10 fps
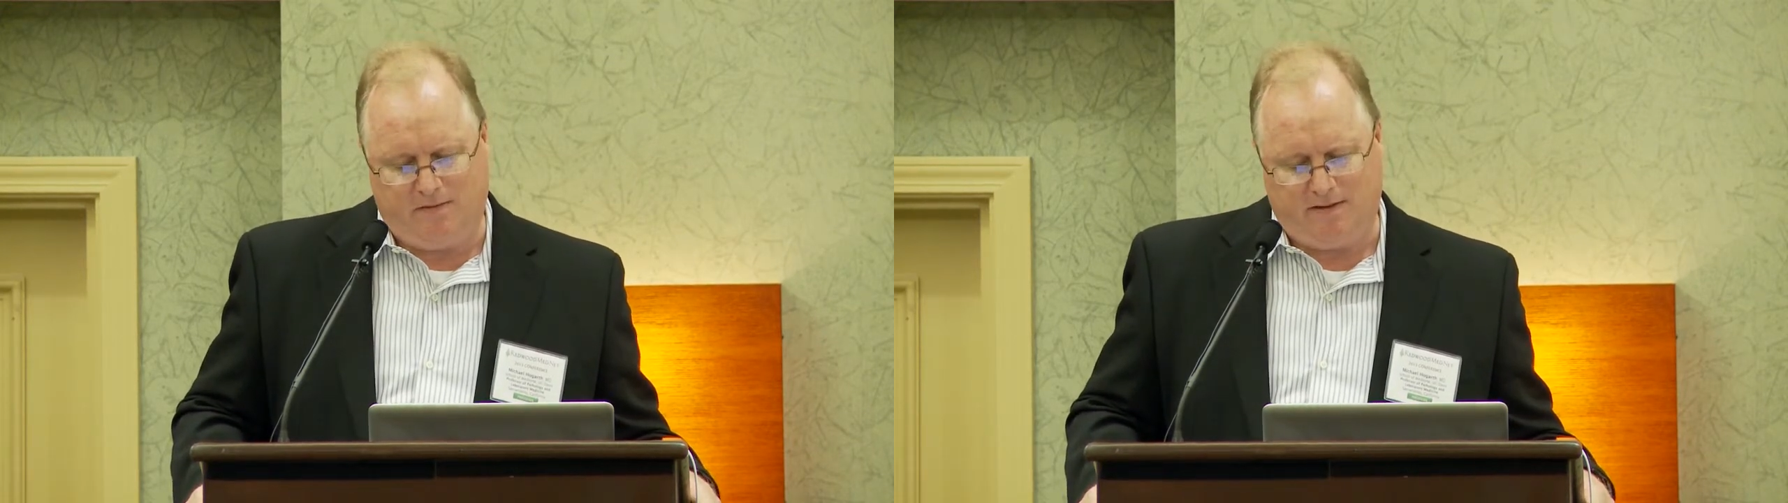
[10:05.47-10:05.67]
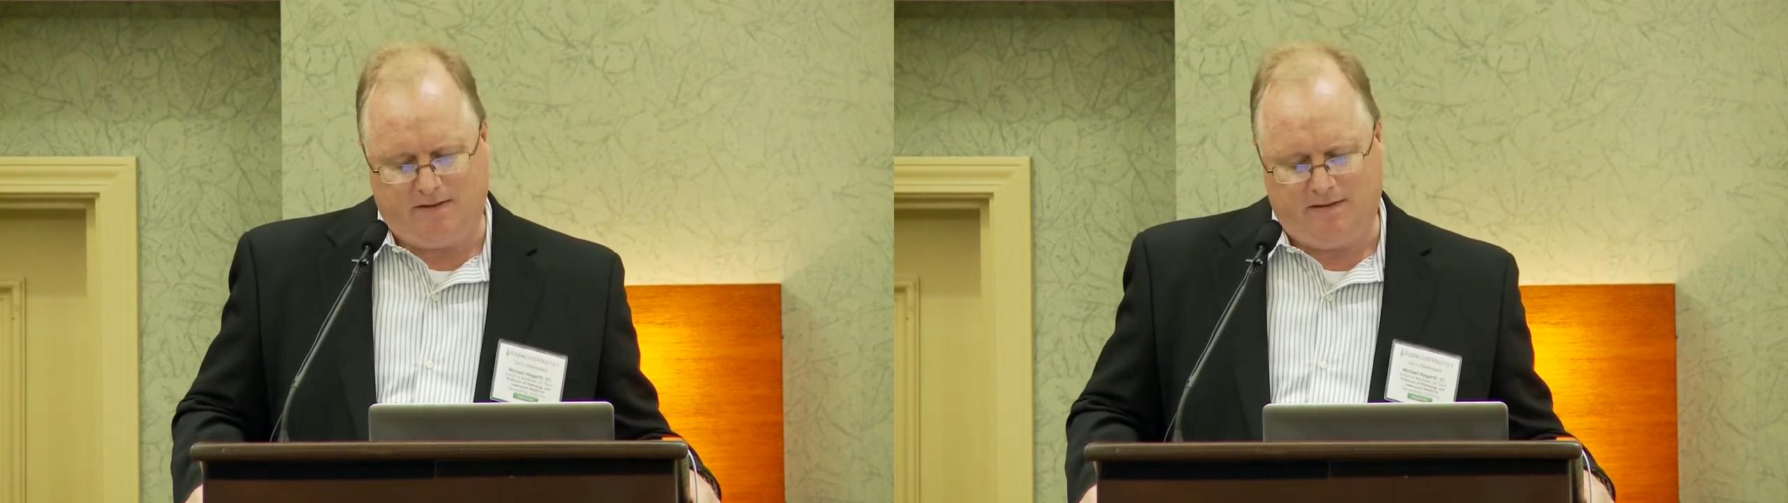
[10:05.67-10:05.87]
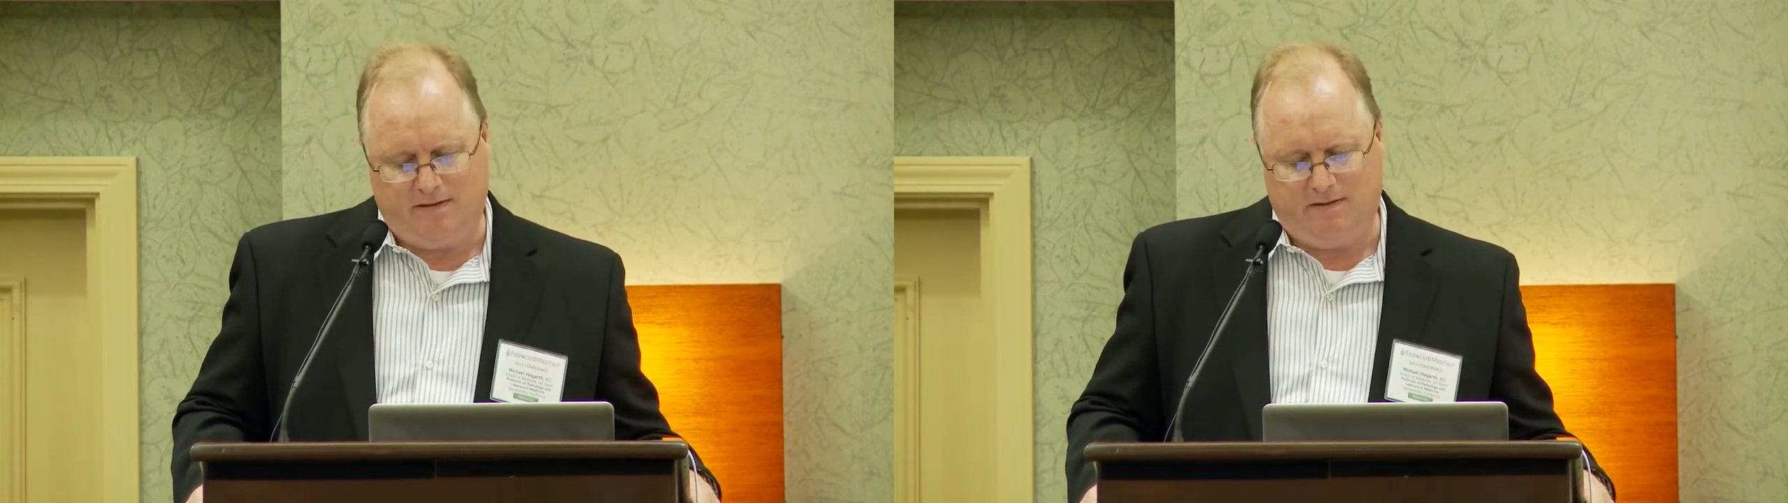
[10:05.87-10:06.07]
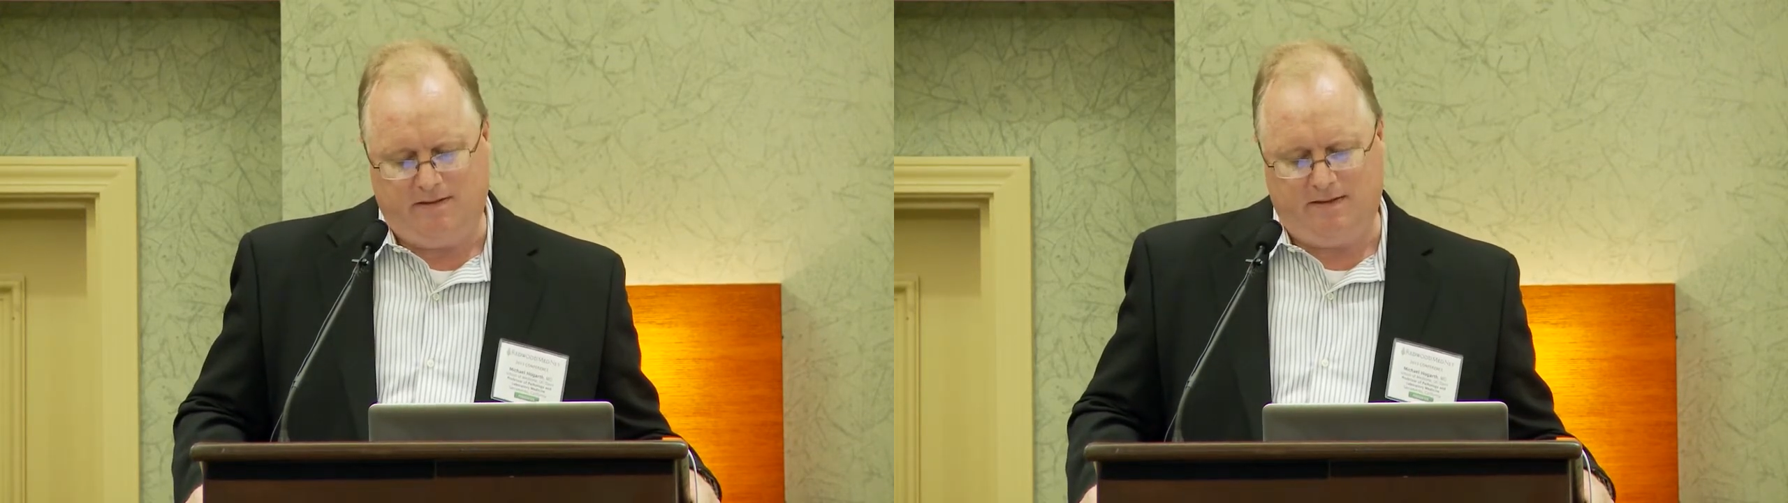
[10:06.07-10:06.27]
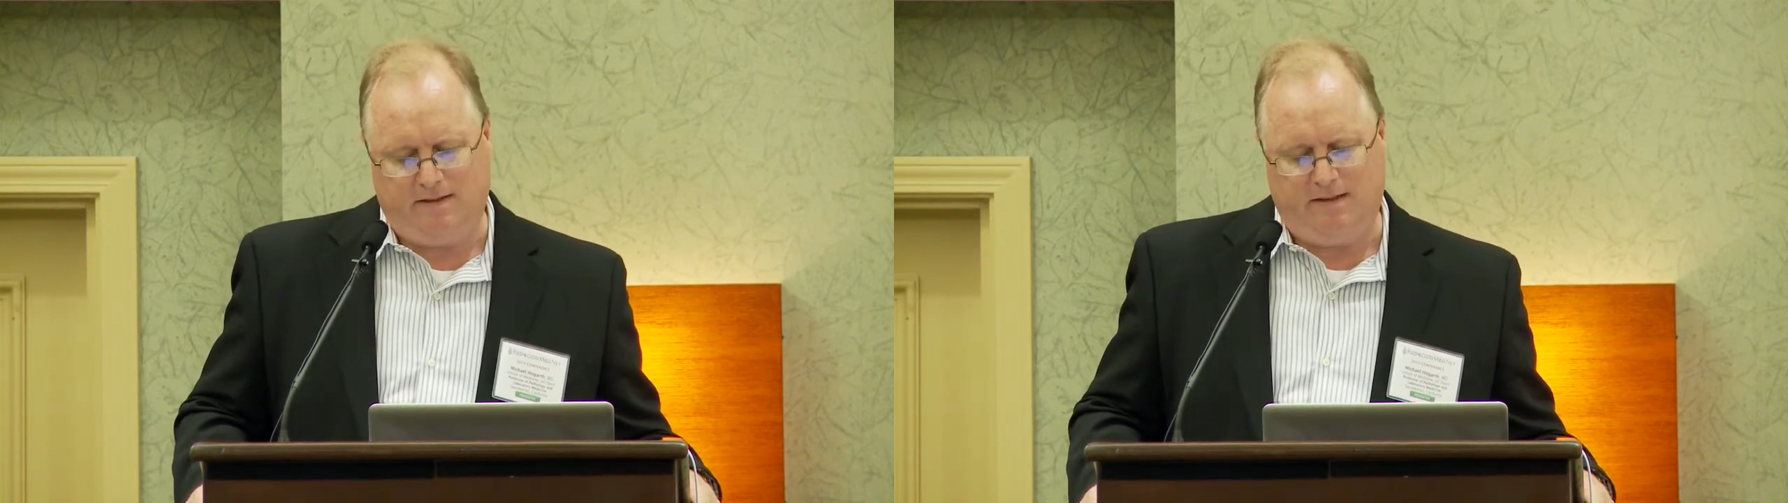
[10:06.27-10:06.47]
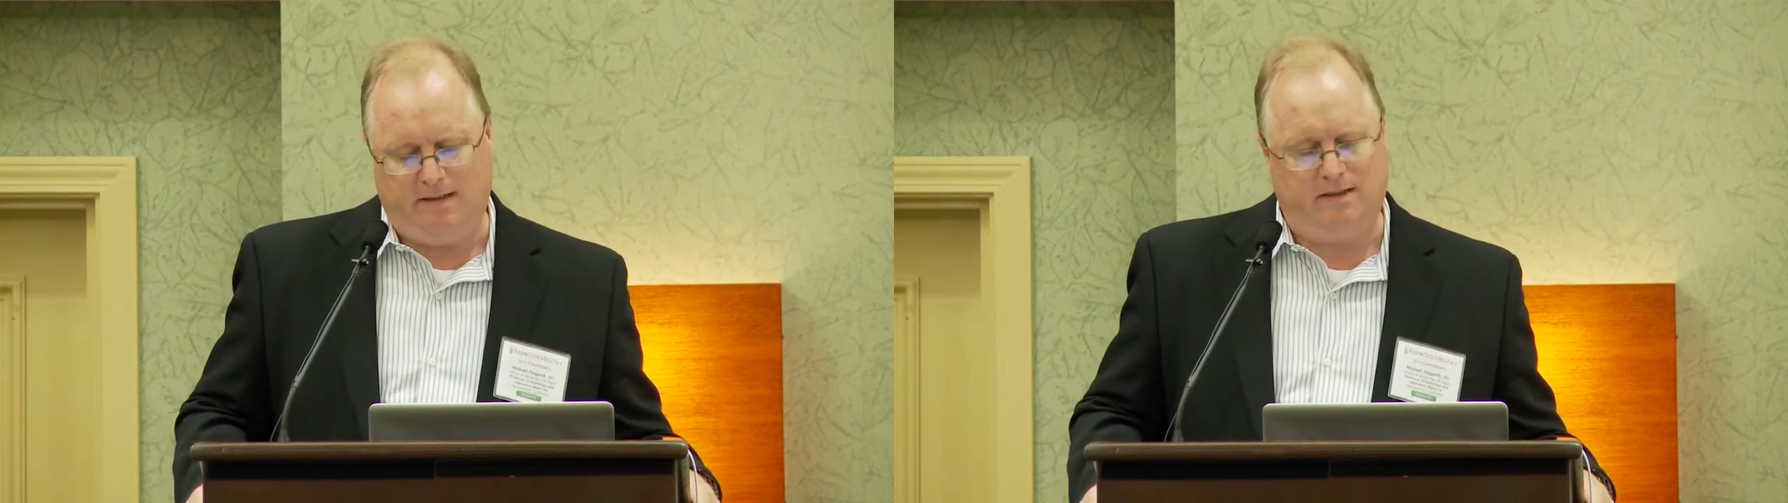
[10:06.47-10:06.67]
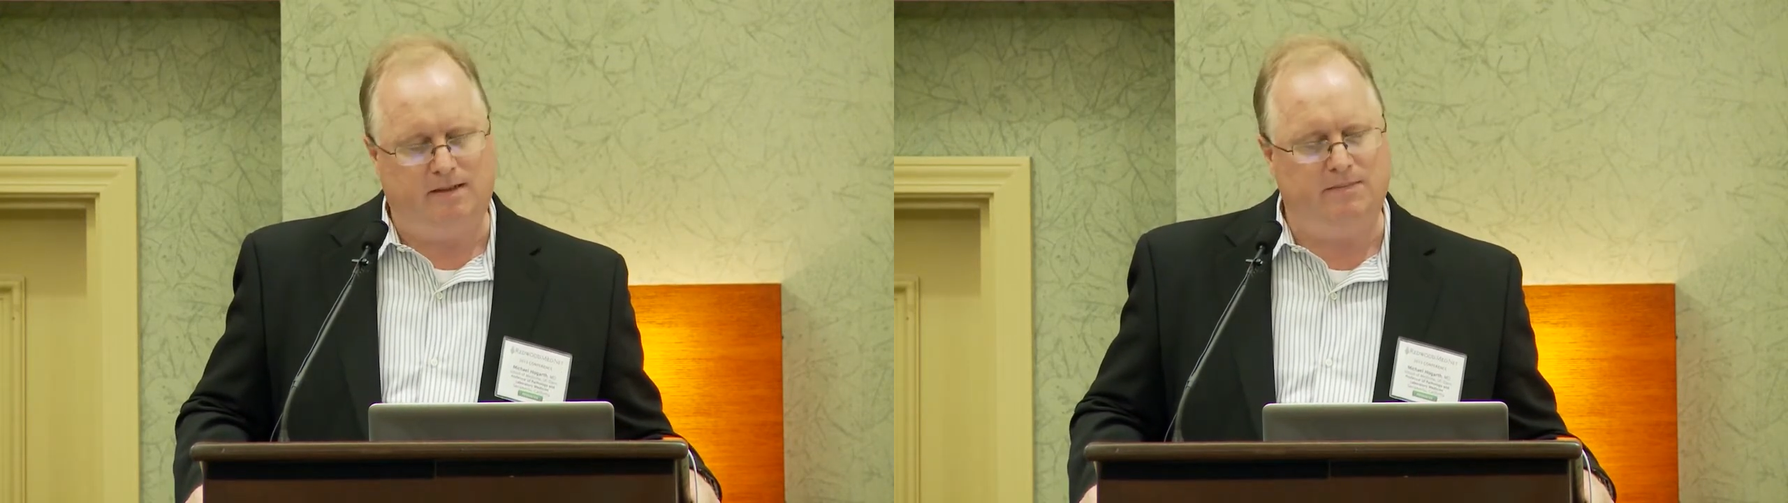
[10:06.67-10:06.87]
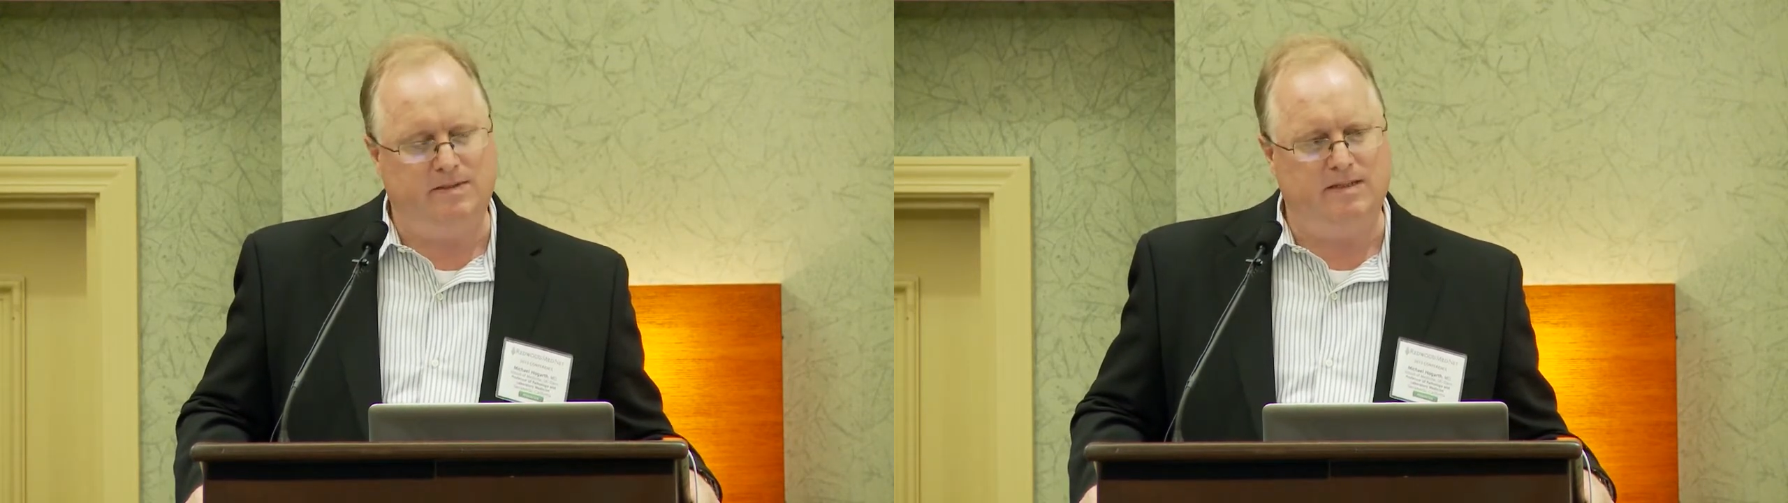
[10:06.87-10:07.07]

with the um,